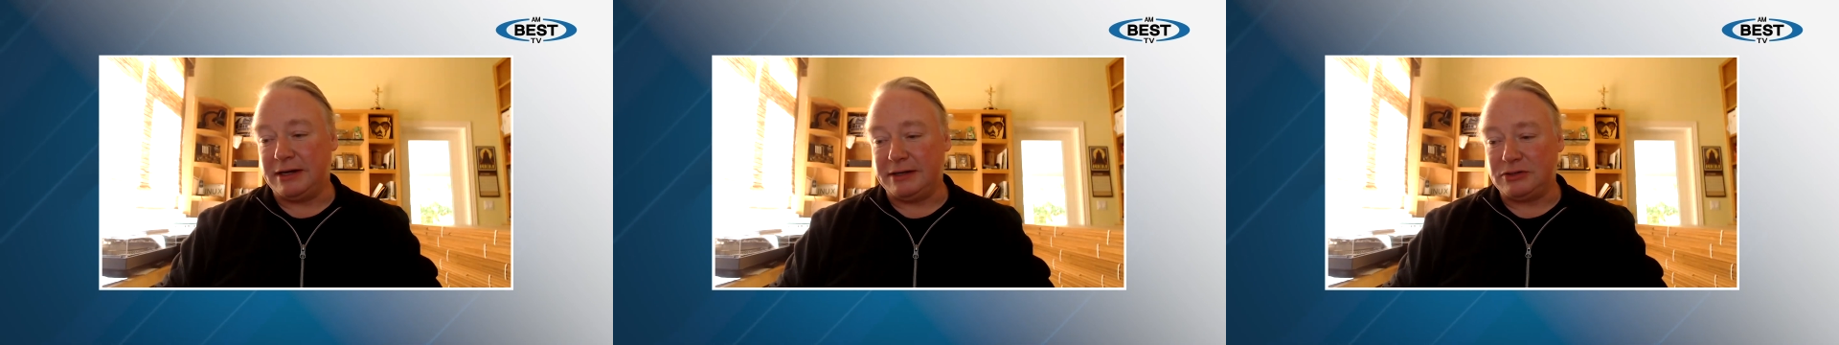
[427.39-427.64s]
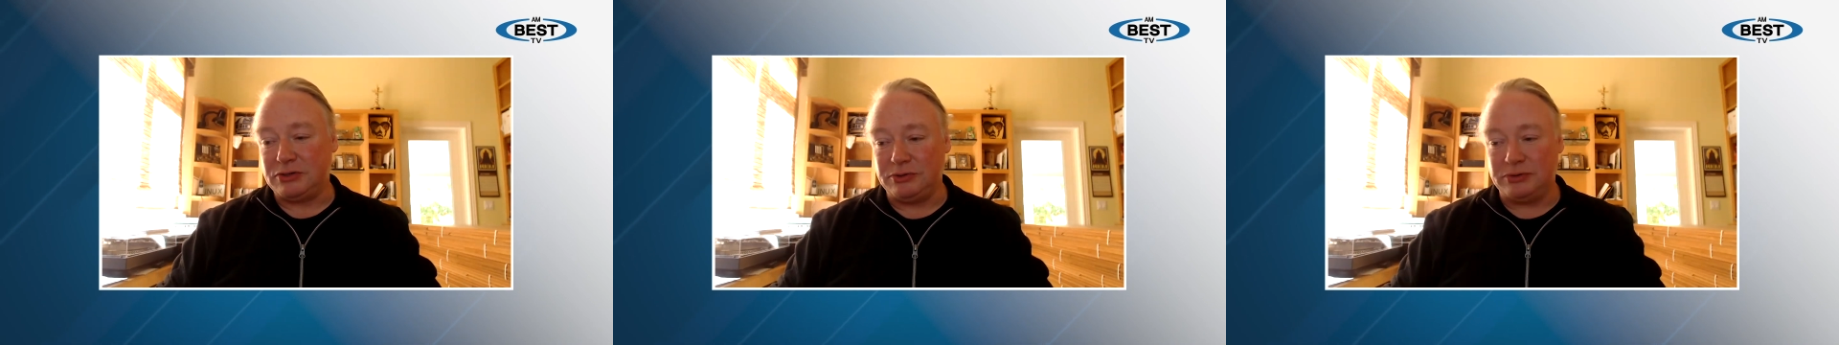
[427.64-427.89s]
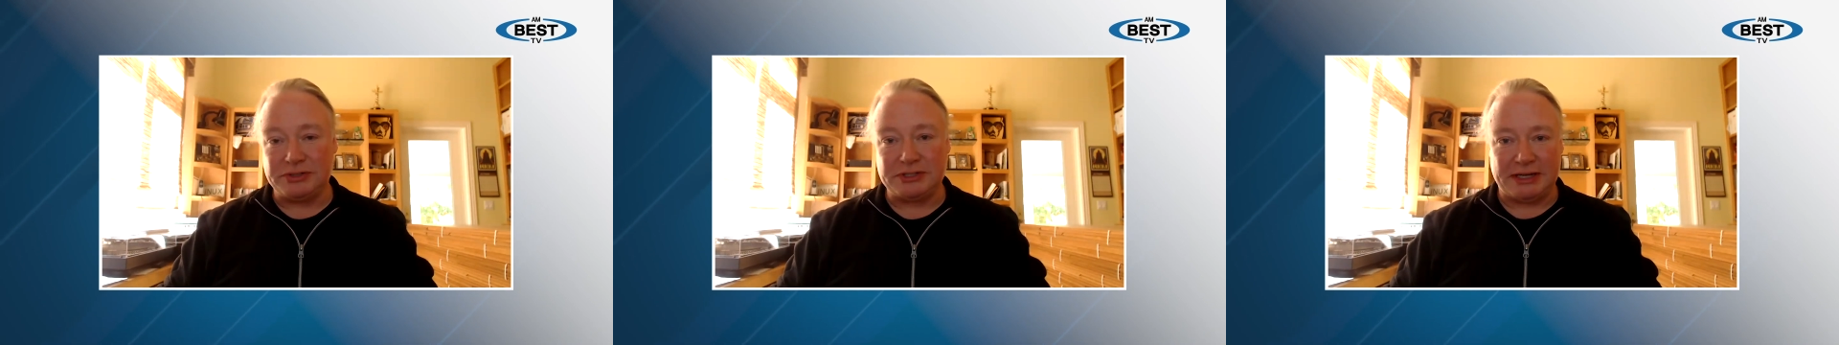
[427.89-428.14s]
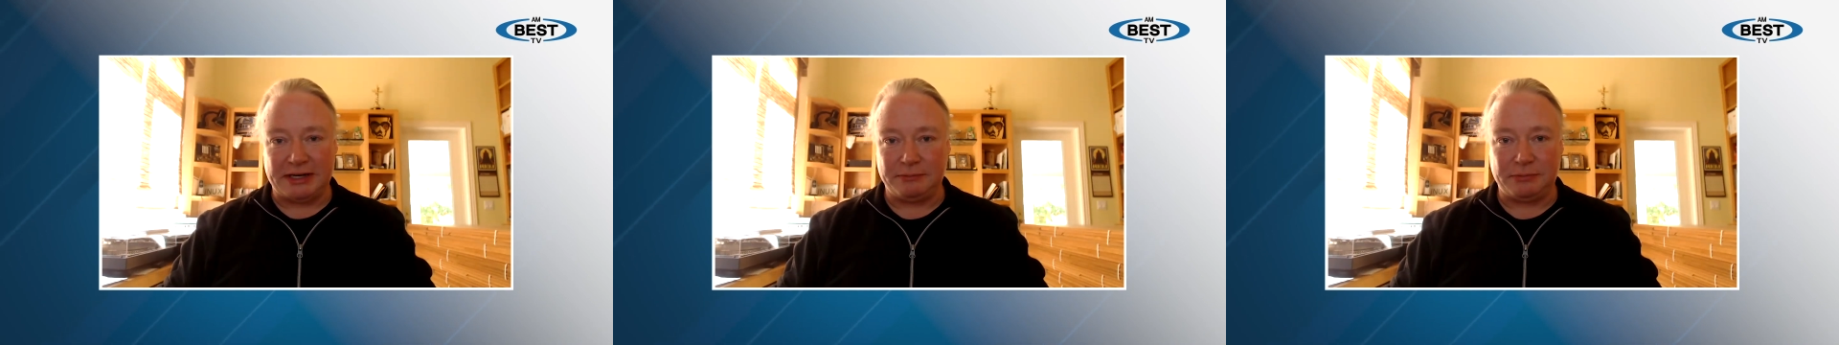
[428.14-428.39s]
Tools
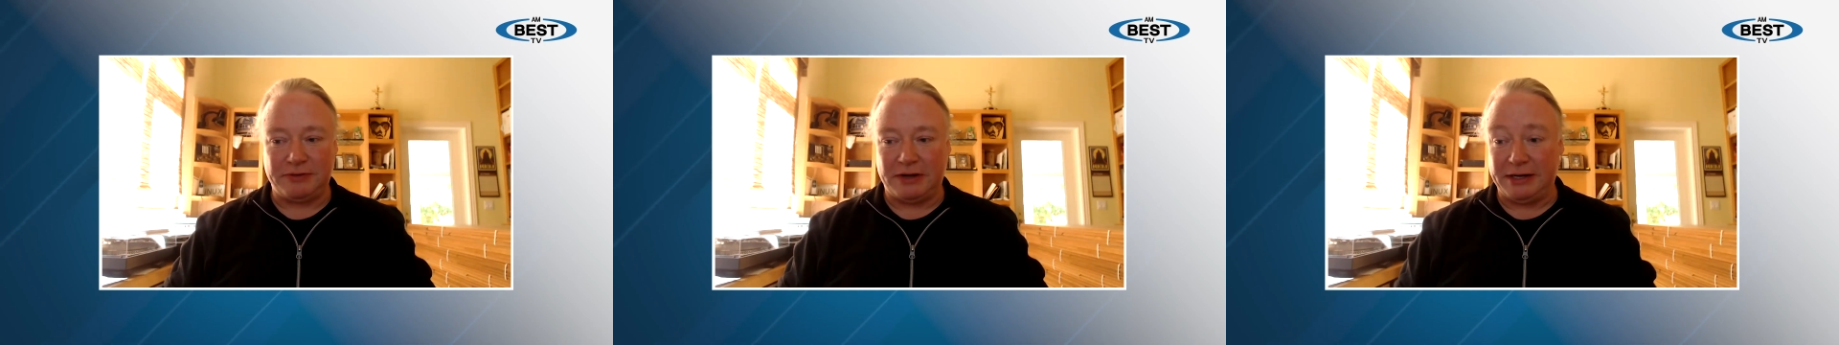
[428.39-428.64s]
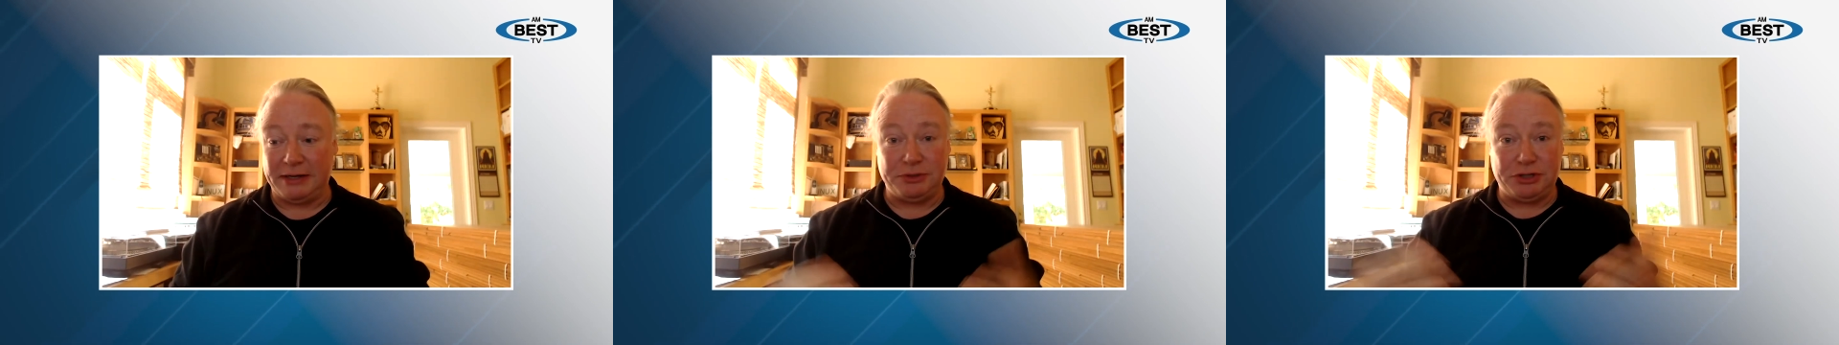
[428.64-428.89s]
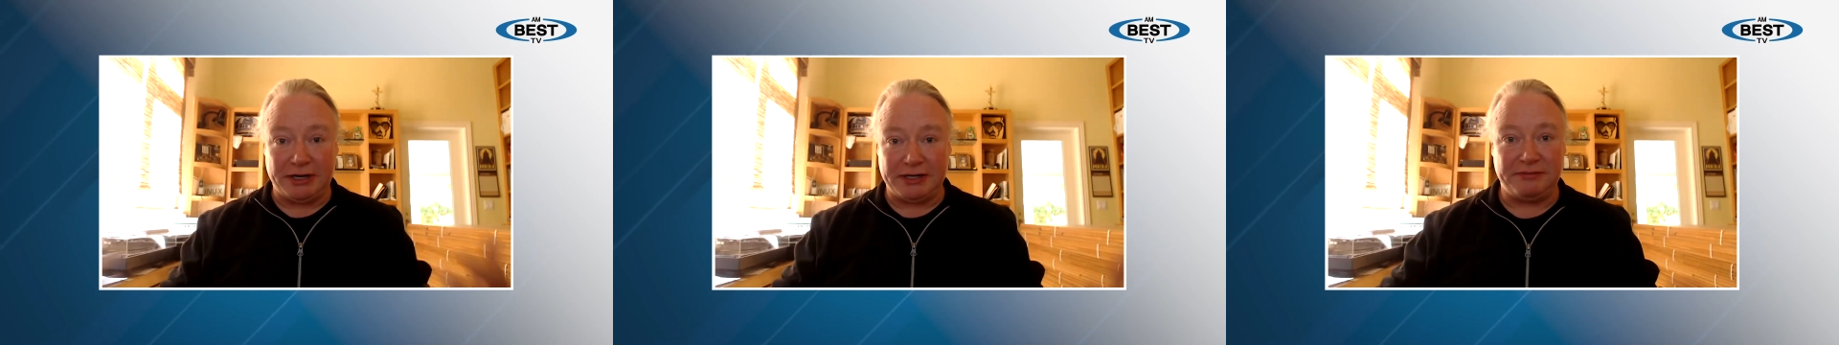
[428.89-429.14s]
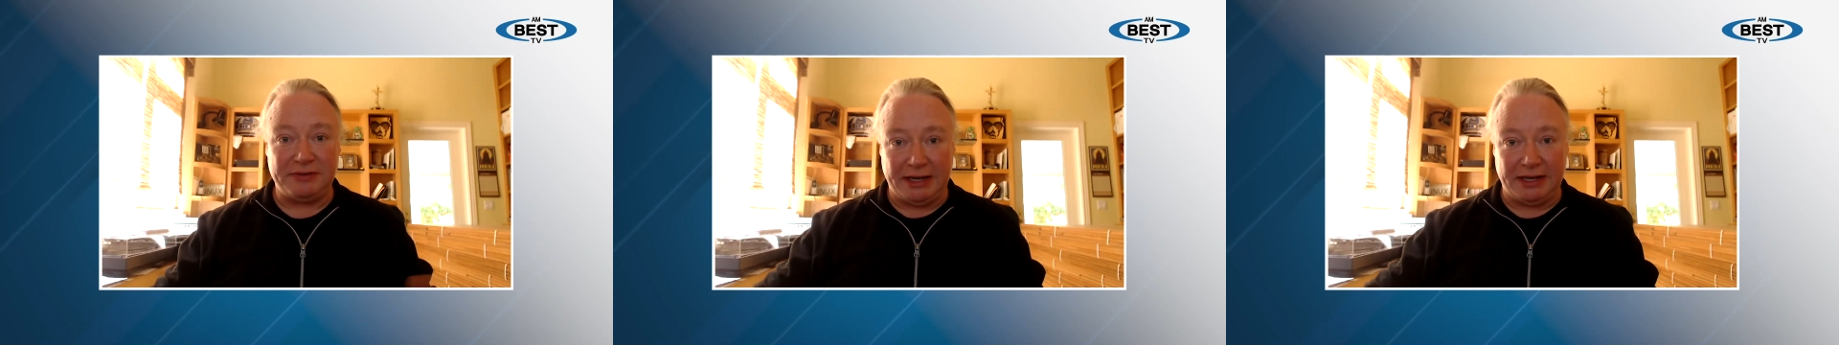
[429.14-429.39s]
that can provide objective
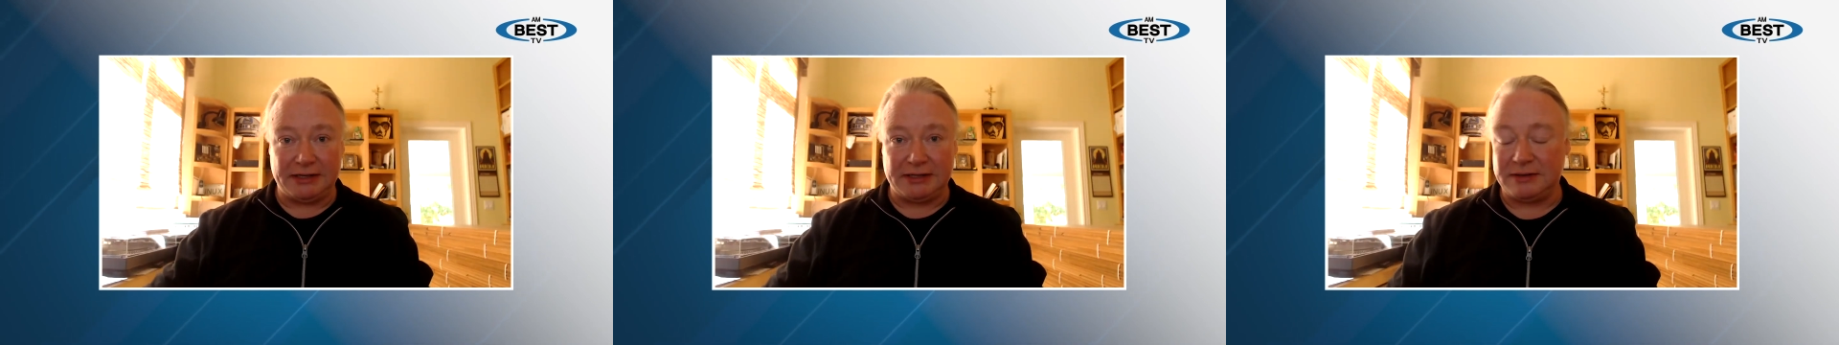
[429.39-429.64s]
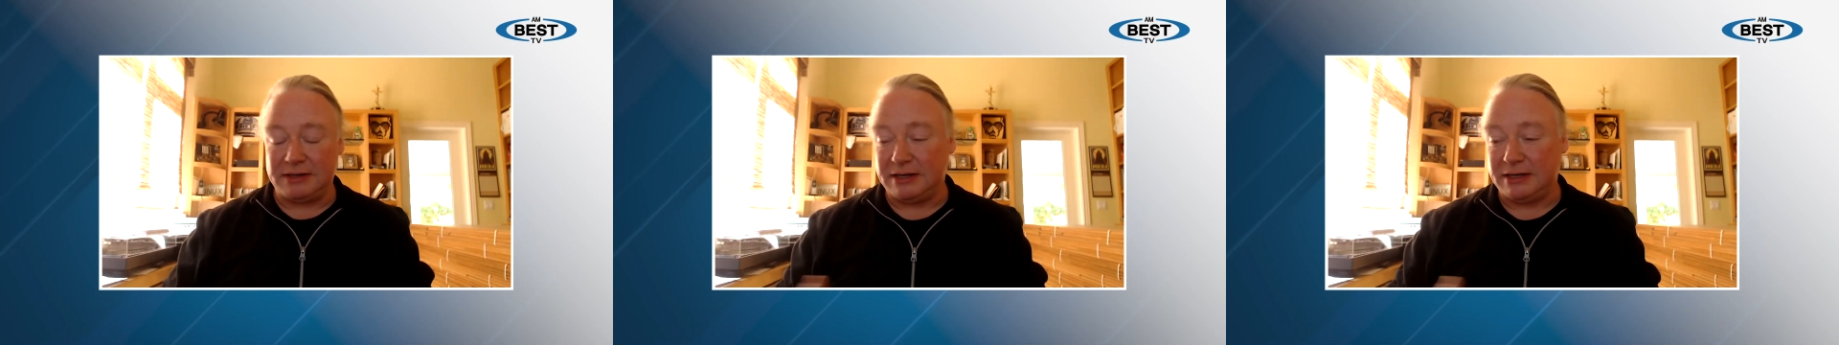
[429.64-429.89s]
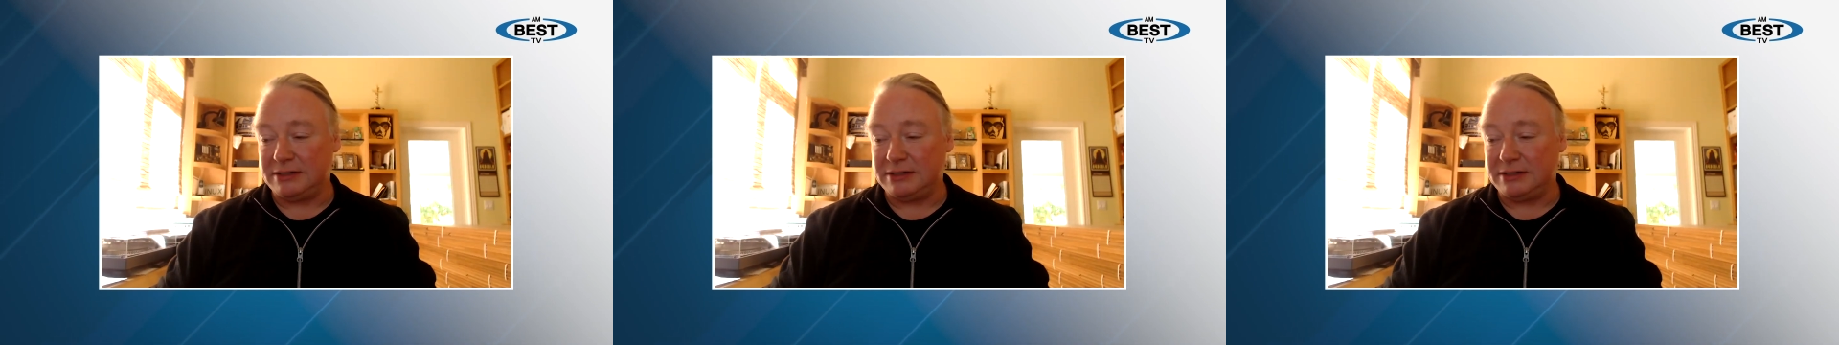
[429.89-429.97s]
data